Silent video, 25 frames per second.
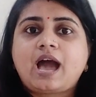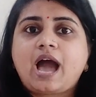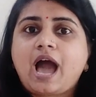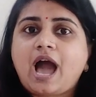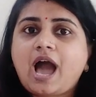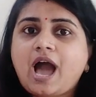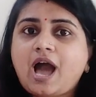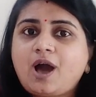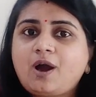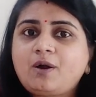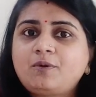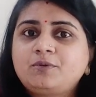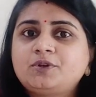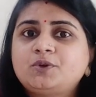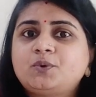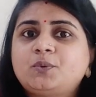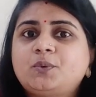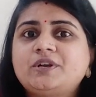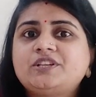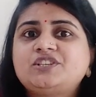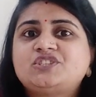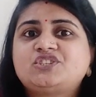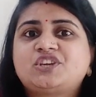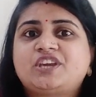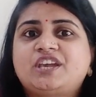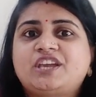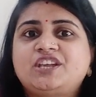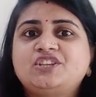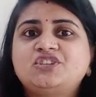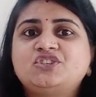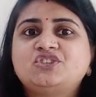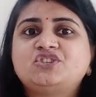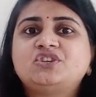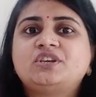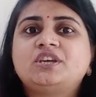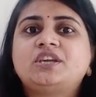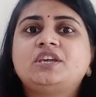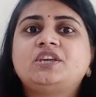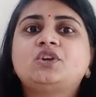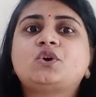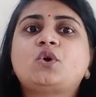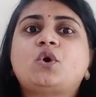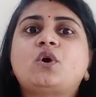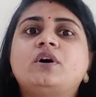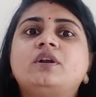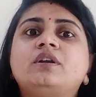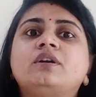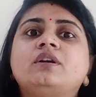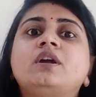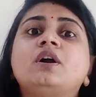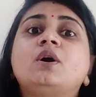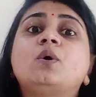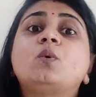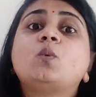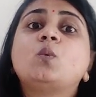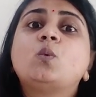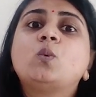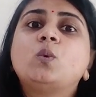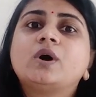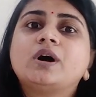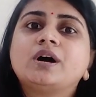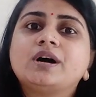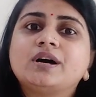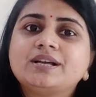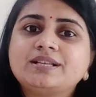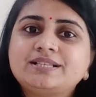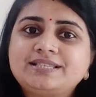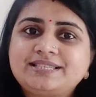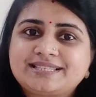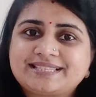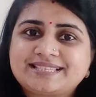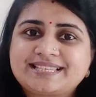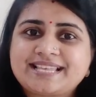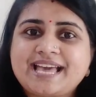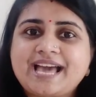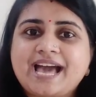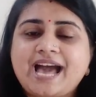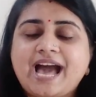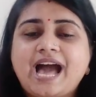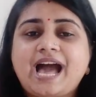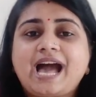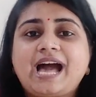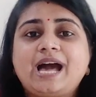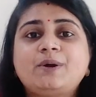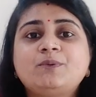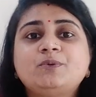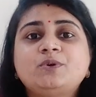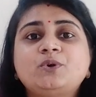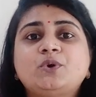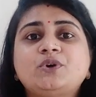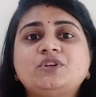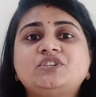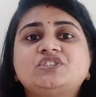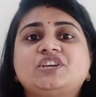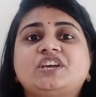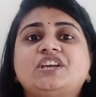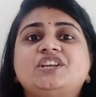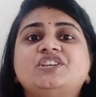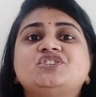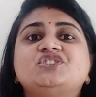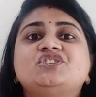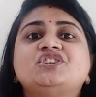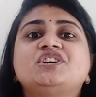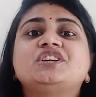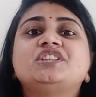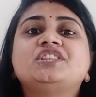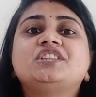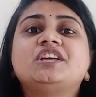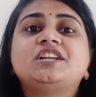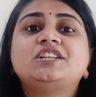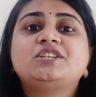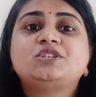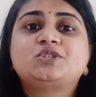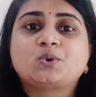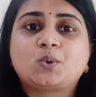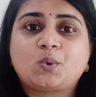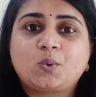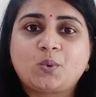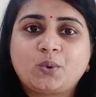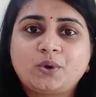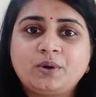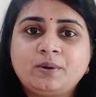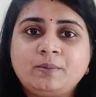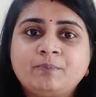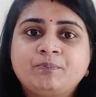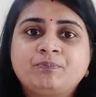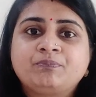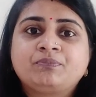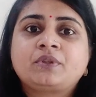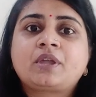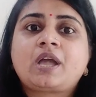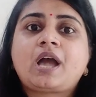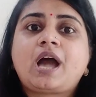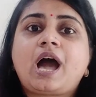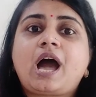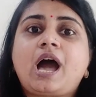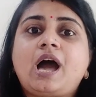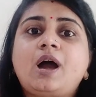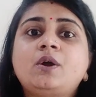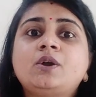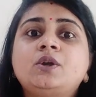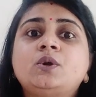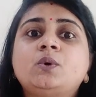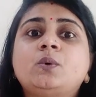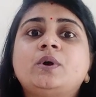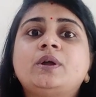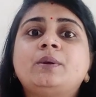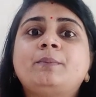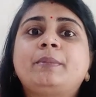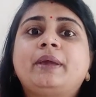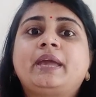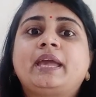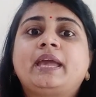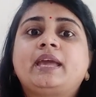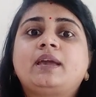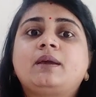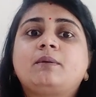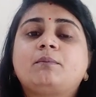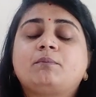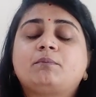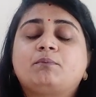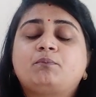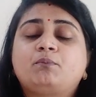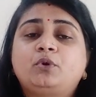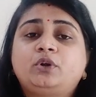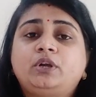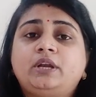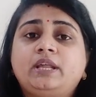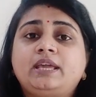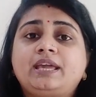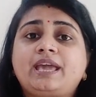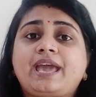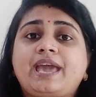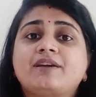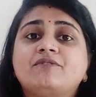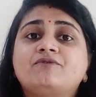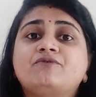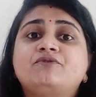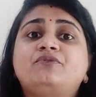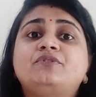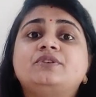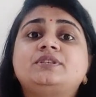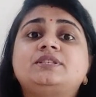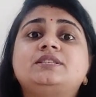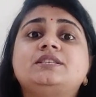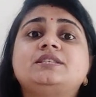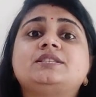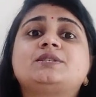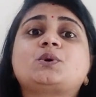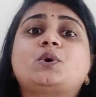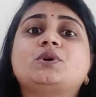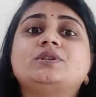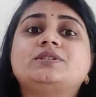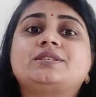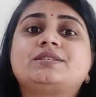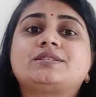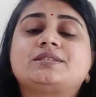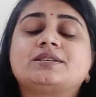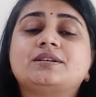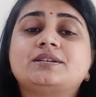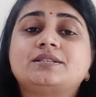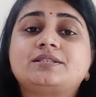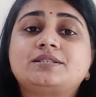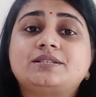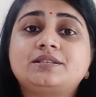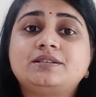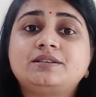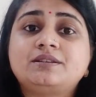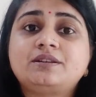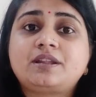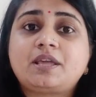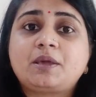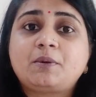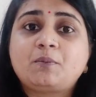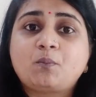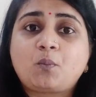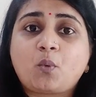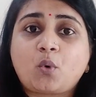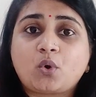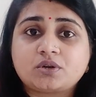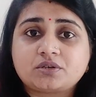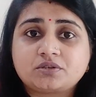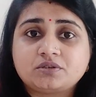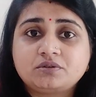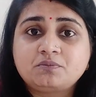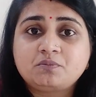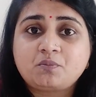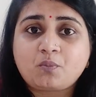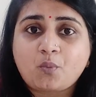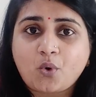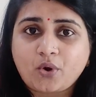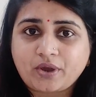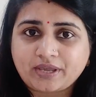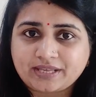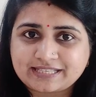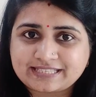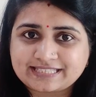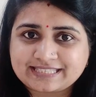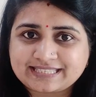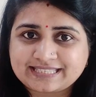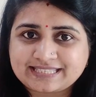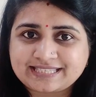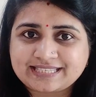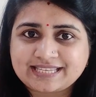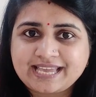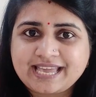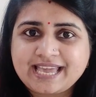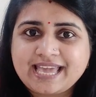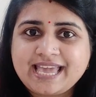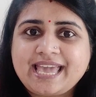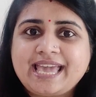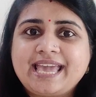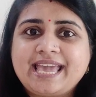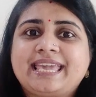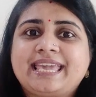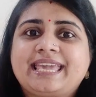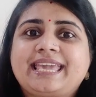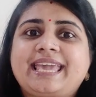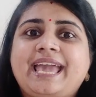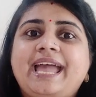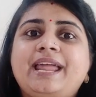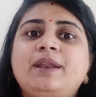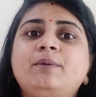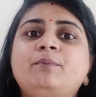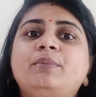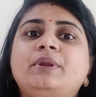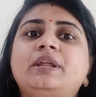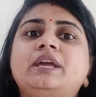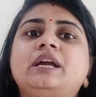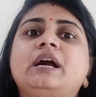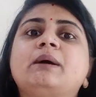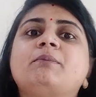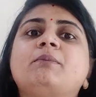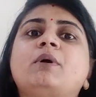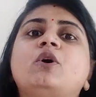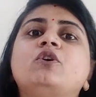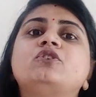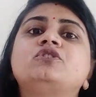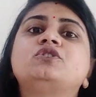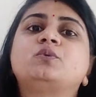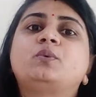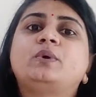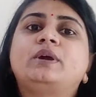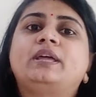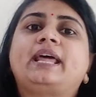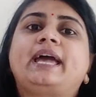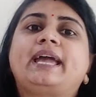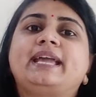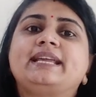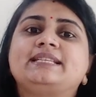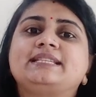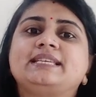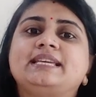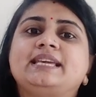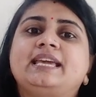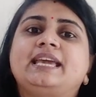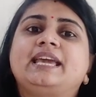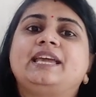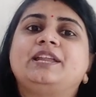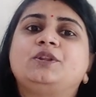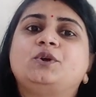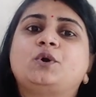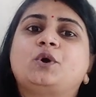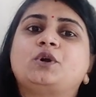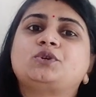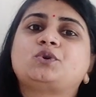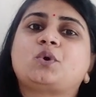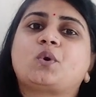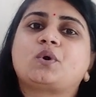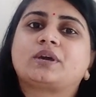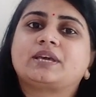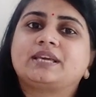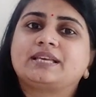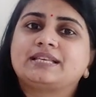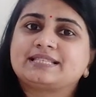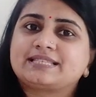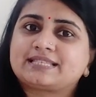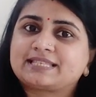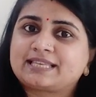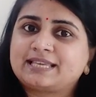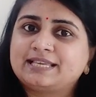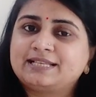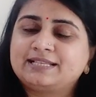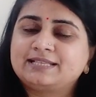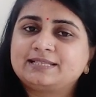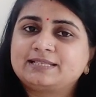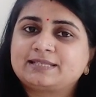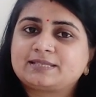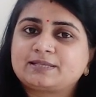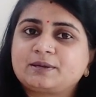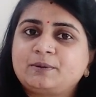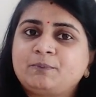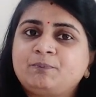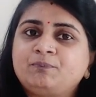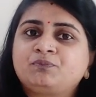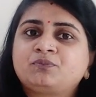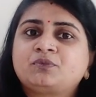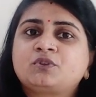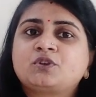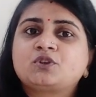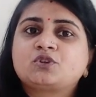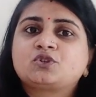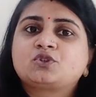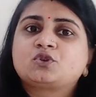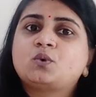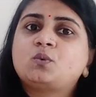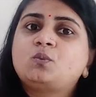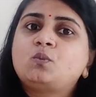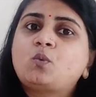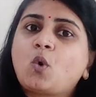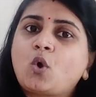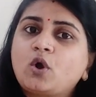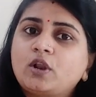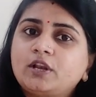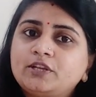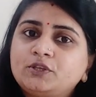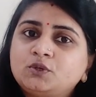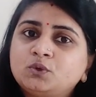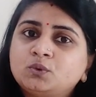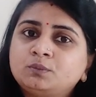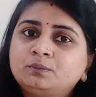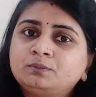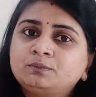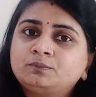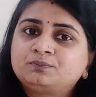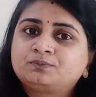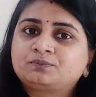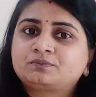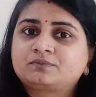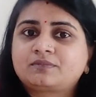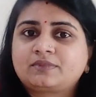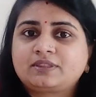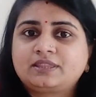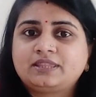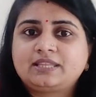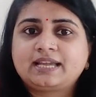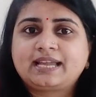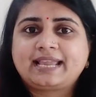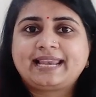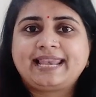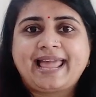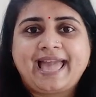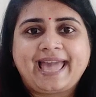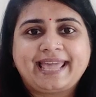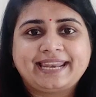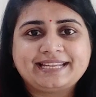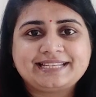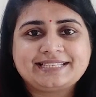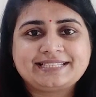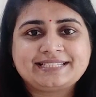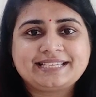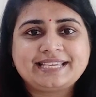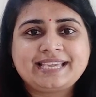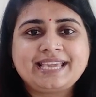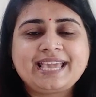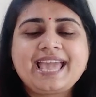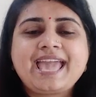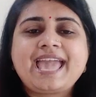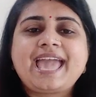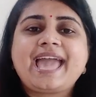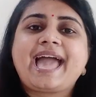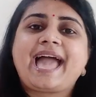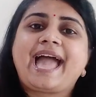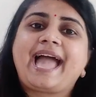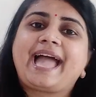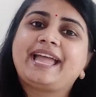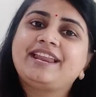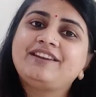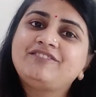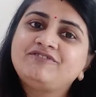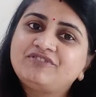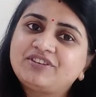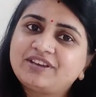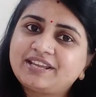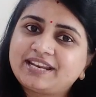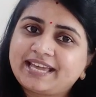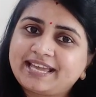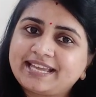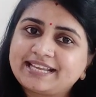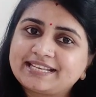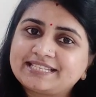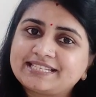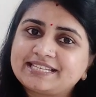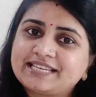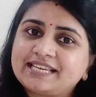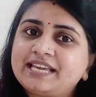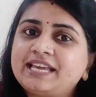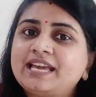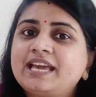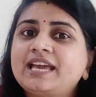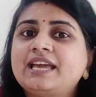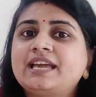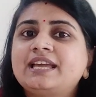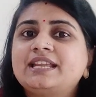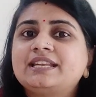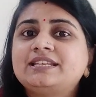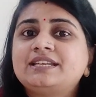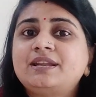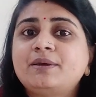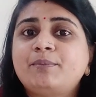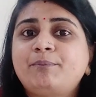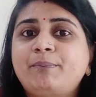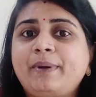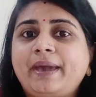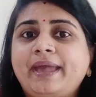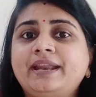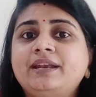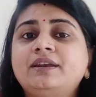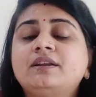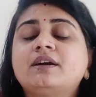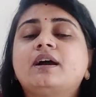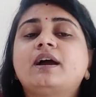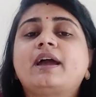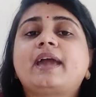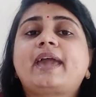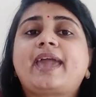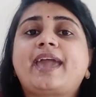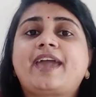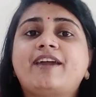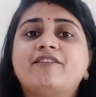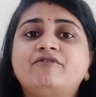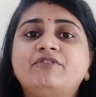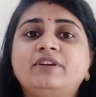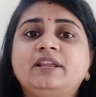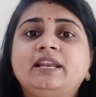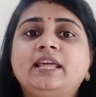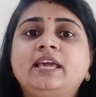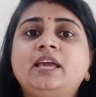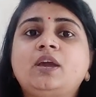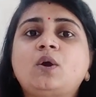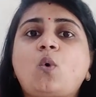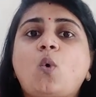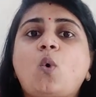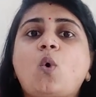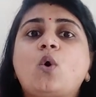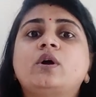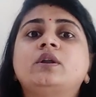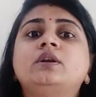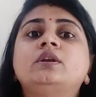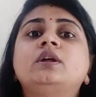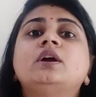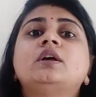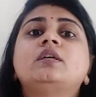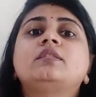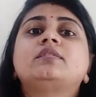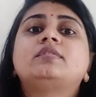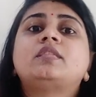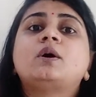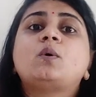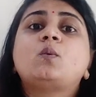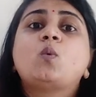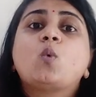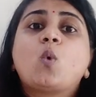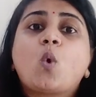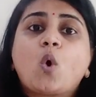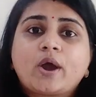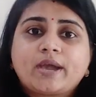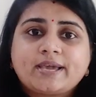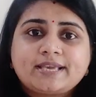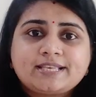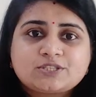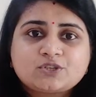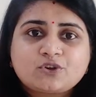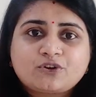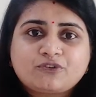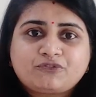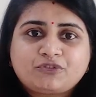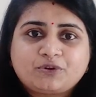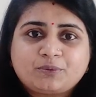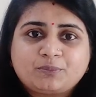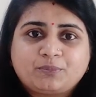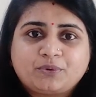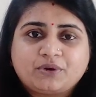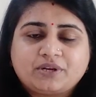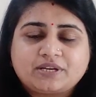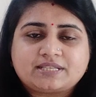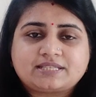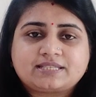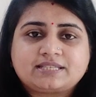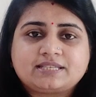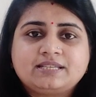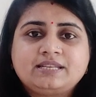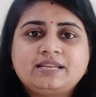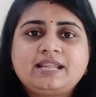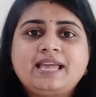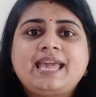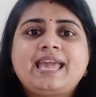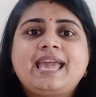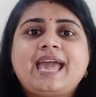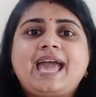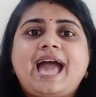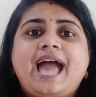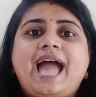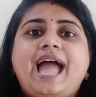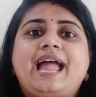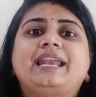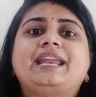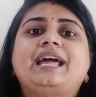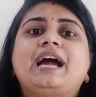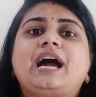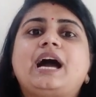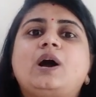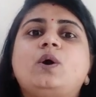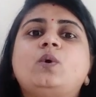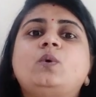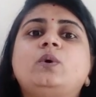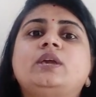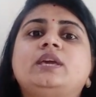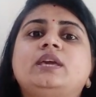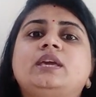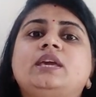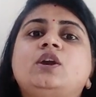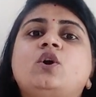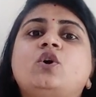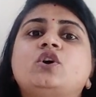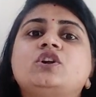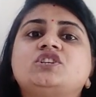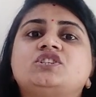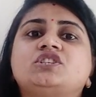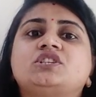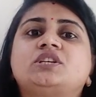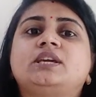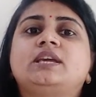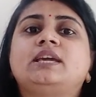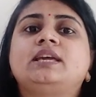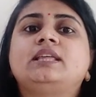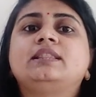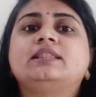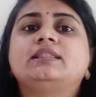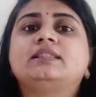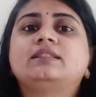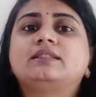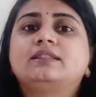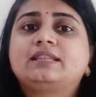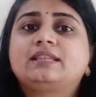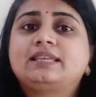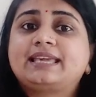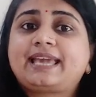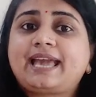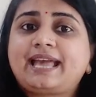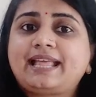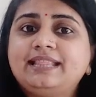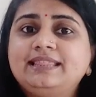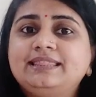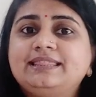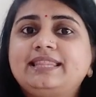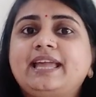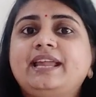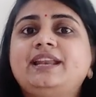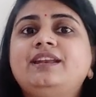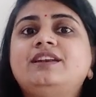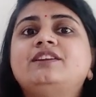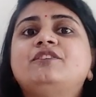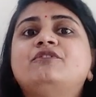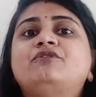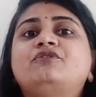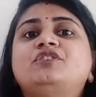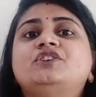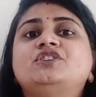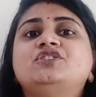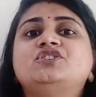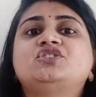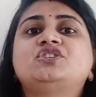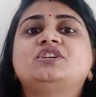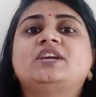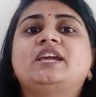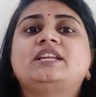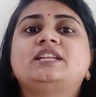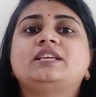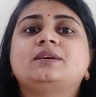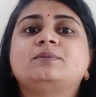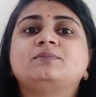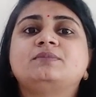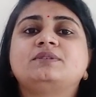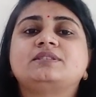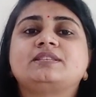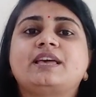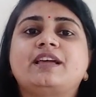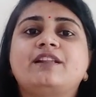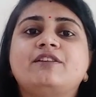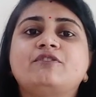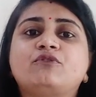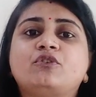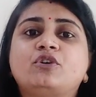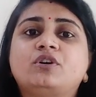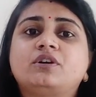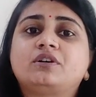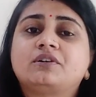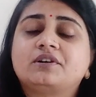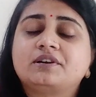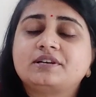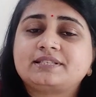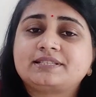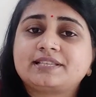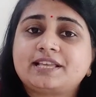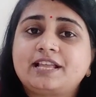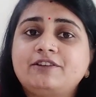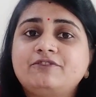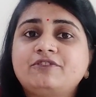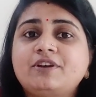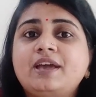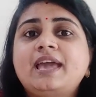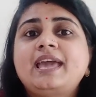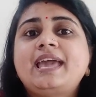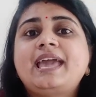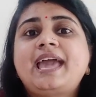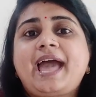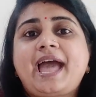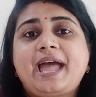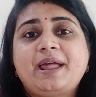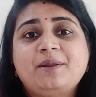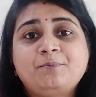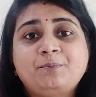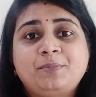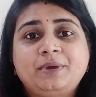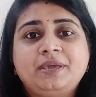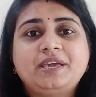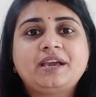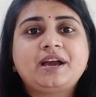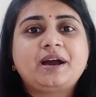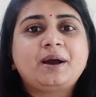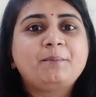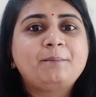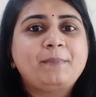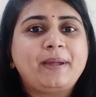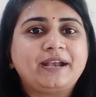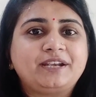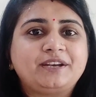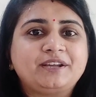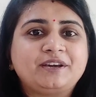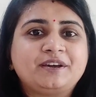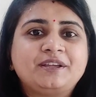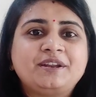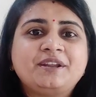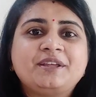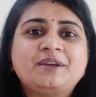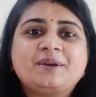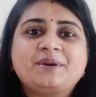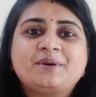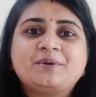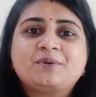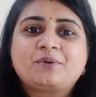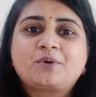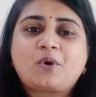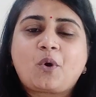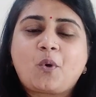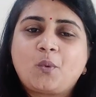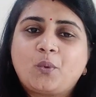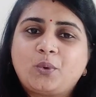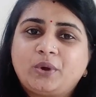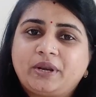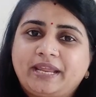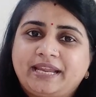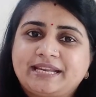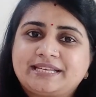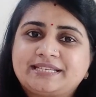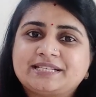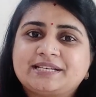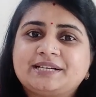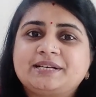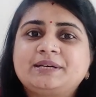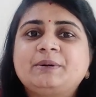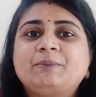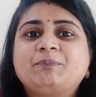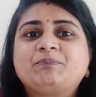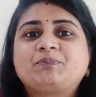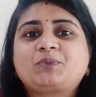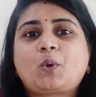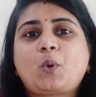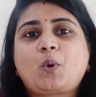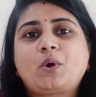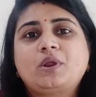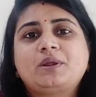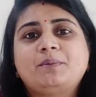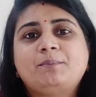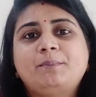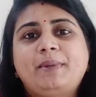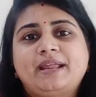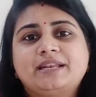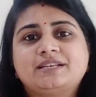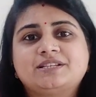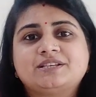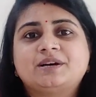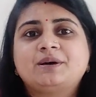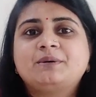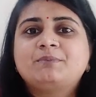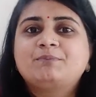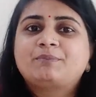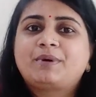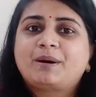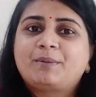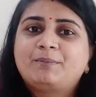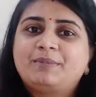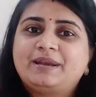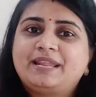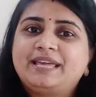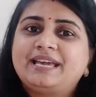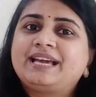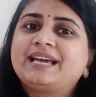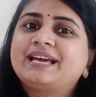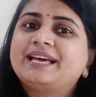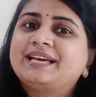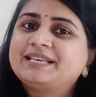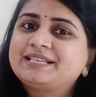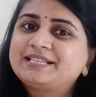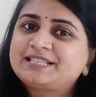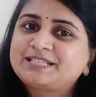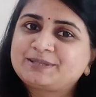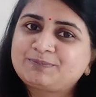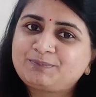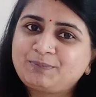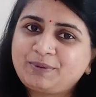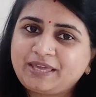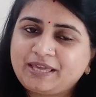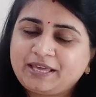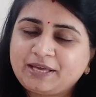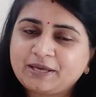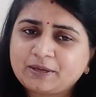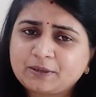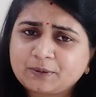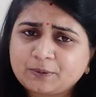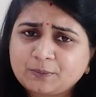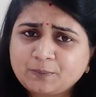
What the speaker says: how you are changing your words, how you are changing the tone, how you are putting emphasis on certain important points can bring about variety in your talking skills. So volume, the clarity and variety depend heavily on the voice of a person and how he or she can then differentiate himself or herself and be a better orator or a better public speaker.